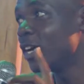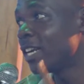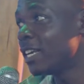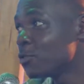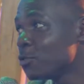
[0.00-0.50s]

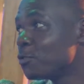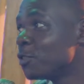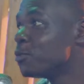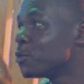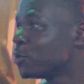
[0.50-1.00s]
understood
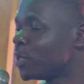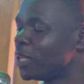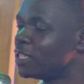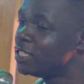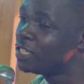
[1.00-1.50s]
from scripture
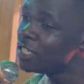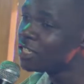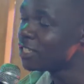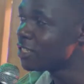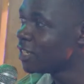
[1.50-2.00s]
that
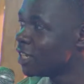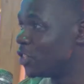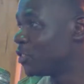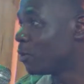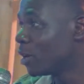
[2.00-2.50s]
Jesus
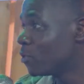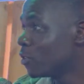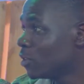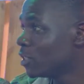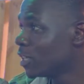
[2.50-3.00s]
is the word of
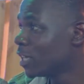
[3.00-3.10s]
God.